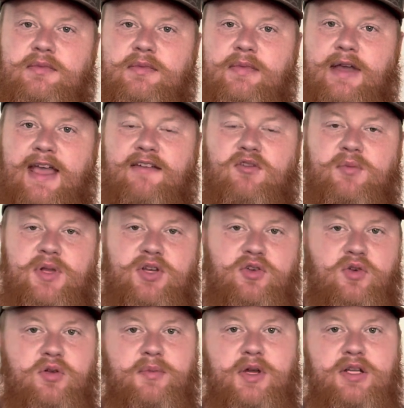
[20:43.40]
Haven't been
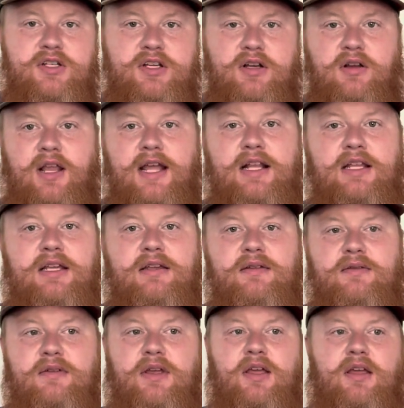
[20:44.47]
doing much here lately
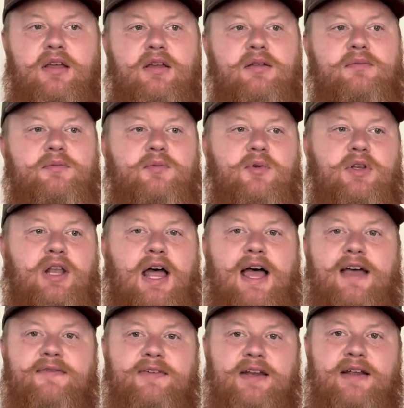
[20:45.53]
with
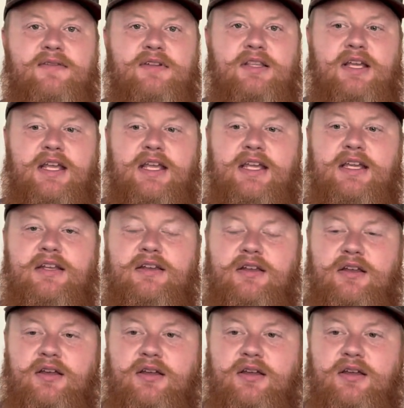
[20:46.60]
life and everything, and